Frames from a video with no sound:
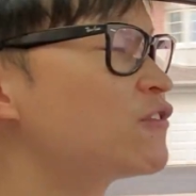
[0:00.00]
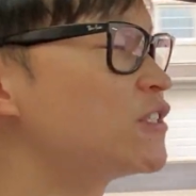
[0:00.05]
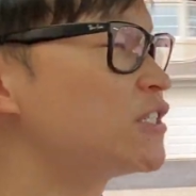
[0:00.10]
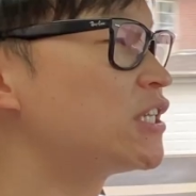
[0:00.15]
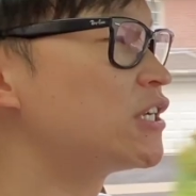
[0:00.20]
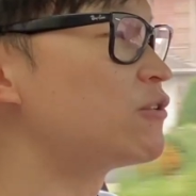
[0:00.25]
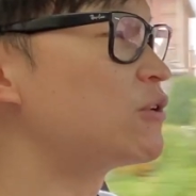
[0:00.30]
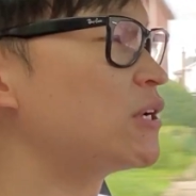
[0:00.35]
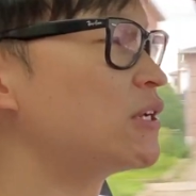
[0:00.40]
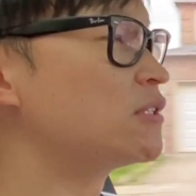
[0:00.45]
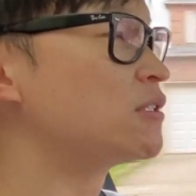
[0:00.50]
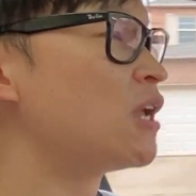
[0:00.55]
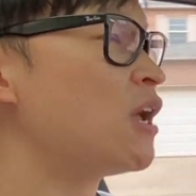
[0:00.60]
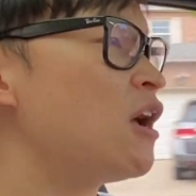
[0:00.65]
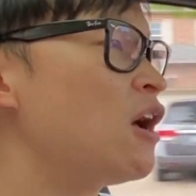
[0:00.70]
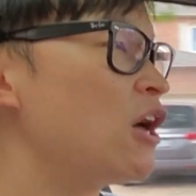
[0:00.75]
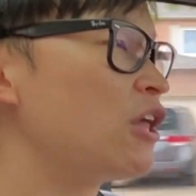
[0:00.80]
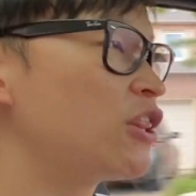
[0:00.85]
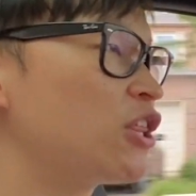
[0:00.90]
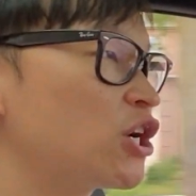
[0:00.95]
series,
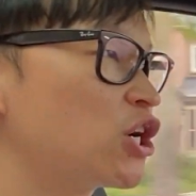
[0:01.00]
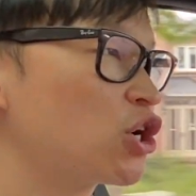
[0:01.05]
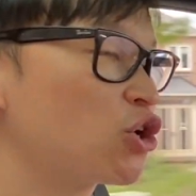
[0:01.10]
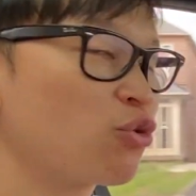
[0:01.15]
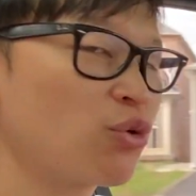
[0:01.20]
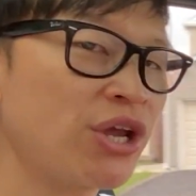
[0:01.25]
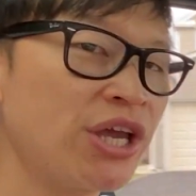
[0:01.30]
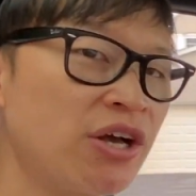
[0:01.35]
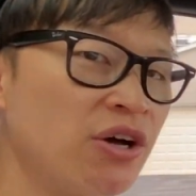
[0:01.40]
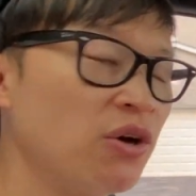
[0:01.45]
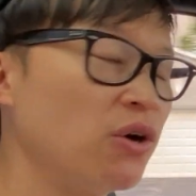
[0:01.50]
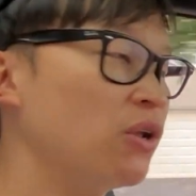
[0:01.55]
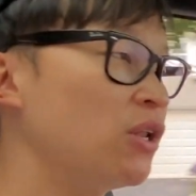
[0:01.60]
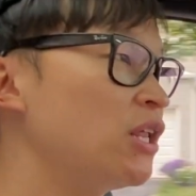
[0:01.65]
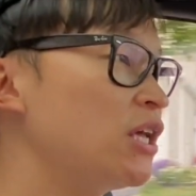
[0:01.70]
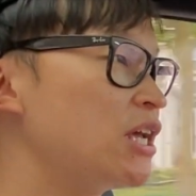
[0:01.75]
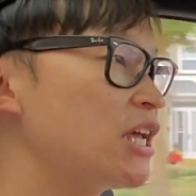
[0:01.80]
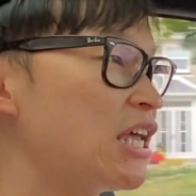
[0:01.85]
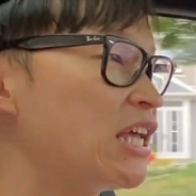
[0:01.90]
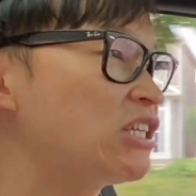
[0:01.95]
the grille
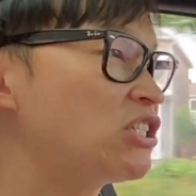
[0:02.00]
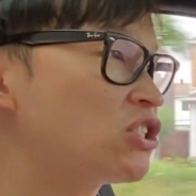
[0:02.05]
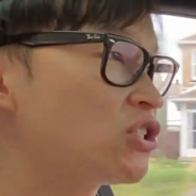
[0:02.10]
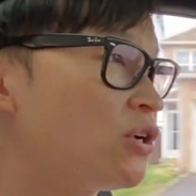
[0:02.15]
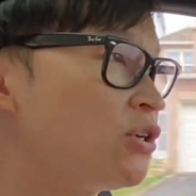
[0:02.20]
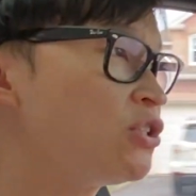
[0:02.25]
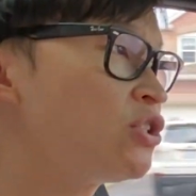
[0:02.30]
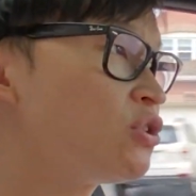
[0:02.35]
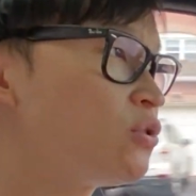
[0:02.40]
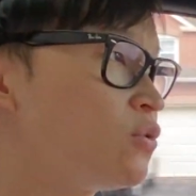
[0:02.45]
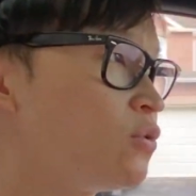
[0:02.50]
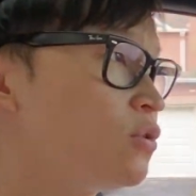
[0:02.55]
is starting to